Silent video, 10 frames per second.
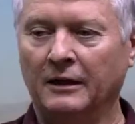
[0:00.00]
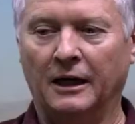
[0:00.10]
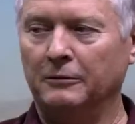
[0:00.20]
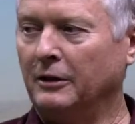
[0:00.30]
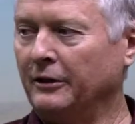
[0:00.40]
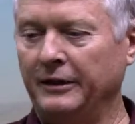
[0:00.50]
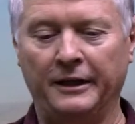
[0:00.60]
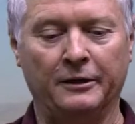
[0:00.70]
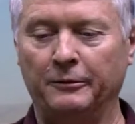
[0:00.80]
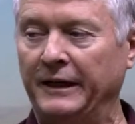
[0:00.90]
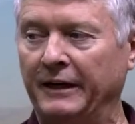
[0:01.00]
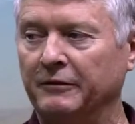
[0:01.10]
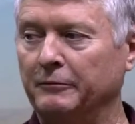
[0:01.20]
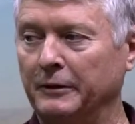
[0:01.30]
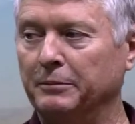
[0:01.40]
Hot water heater we
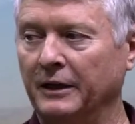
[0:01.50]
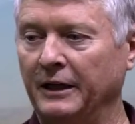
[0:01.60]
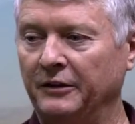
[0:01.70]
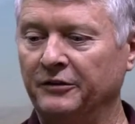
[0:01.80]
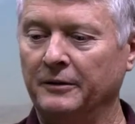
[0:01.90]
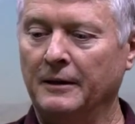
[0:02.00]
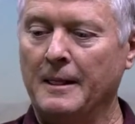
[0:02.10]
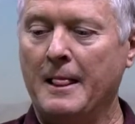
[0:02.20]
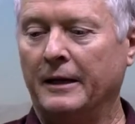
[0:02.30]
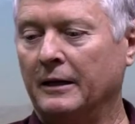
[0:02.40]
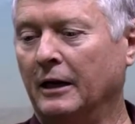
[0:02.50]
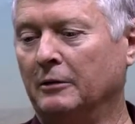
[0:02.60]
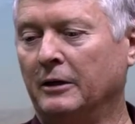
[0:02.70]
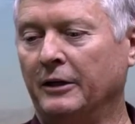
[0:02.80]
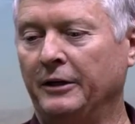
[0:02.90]
haven't replaced. And a hot
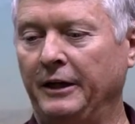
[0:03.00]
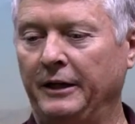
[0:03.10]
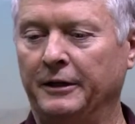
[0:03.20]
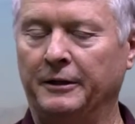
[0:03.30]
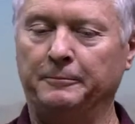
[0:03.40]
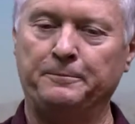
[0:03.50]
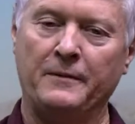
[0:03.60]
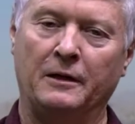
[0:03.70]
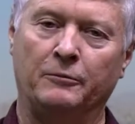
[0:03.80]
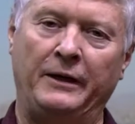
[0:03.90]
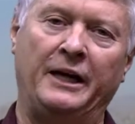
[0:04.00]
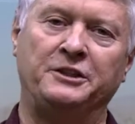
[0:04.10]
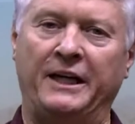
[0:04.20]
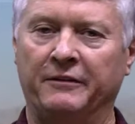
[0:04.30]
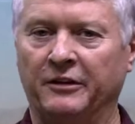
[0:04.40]
water heater, we
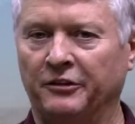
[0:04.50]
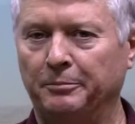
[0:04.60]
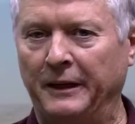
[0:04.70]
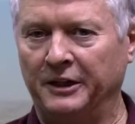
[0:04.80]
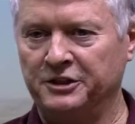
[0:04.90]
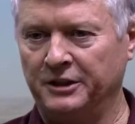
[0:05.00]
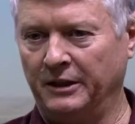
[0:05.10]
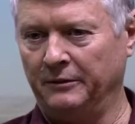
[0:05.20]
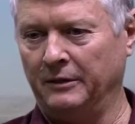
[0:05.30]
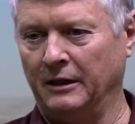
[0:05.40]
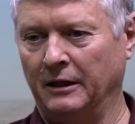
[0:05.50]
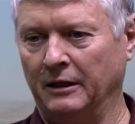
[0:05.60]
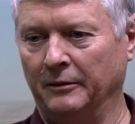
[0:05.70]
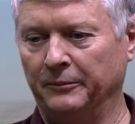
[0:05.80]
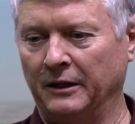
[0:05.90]
actually have an inspection
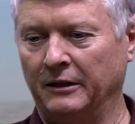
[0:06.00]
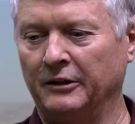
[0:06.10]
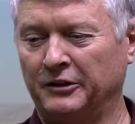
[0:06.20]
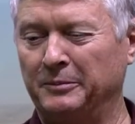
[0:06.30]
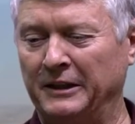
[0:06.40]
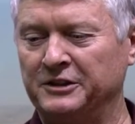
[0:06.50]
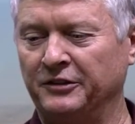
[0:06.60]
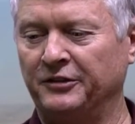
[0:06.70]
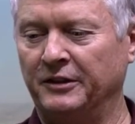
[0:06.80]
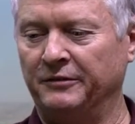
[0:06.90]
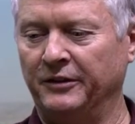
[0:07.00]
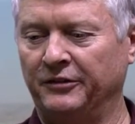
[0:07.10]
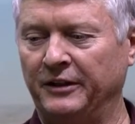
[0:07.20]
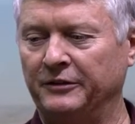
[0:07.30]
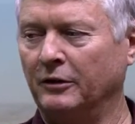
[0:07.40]
service
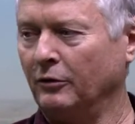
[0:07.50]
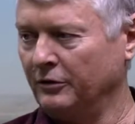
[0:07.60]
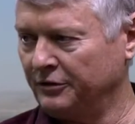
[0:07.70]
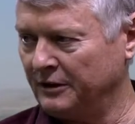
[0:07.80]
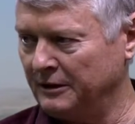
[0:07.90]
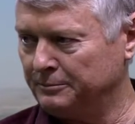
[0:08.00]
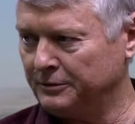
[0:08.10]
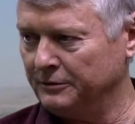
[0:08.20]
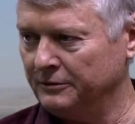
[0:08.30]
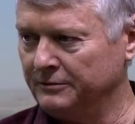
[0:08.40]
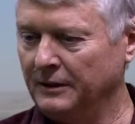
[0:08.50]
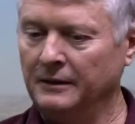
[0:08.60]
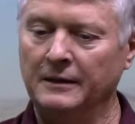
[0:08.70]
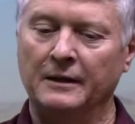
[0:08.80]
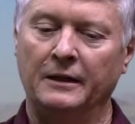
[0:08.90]
that the owners can approve.
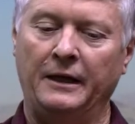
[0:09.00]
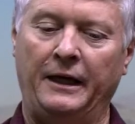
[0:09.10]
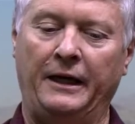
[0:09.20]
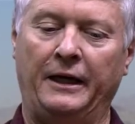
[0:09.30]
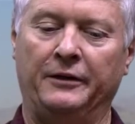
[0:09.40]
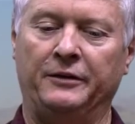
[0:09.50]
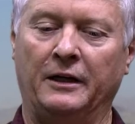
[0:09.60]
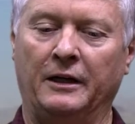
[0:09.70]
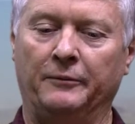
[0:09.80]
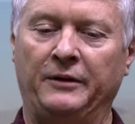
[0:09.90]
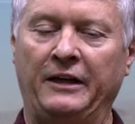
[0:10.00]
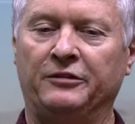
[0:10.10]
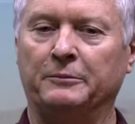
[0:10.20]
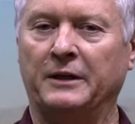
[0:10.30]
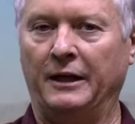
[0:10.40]
And they
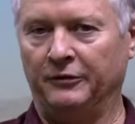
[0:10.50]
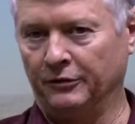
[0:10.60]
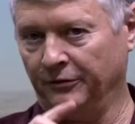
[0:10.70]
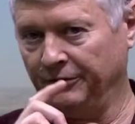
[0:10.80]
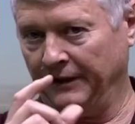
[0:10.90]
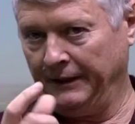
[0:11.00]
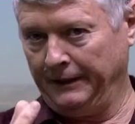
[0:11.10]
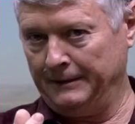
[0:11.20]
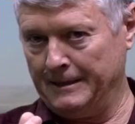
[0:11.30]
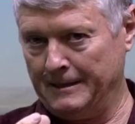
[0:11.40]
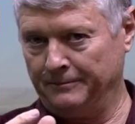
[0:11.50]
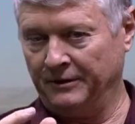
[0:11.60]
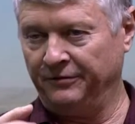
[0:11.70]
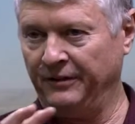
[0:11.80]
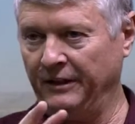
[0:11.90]
sometimes will find the
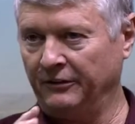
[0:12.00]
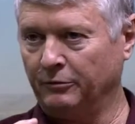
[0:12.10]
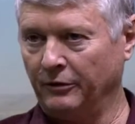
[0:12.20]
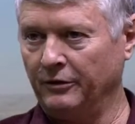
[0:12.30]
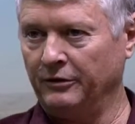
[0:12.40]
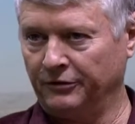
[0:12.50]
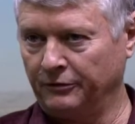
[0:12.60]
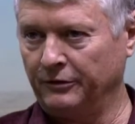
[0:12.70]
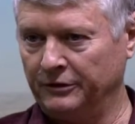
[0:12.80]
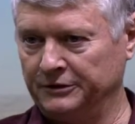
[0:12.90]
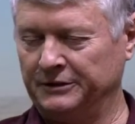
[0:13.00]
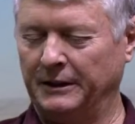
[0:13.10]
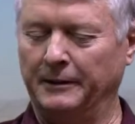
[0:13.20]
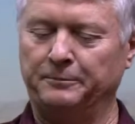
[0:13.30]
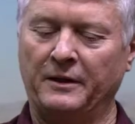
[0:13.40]
fittings where there's
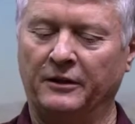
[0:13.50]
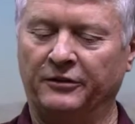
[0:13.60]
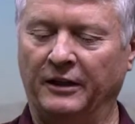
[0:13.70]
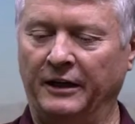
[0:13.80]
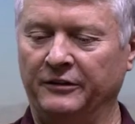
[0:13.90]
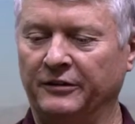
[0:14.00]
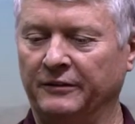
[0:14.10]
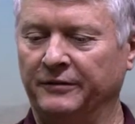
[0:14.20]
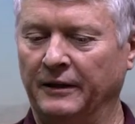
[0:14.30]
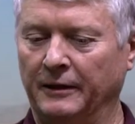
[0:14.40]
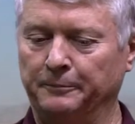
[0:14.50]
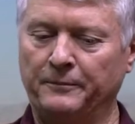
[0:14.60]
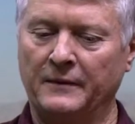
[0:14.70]
signs of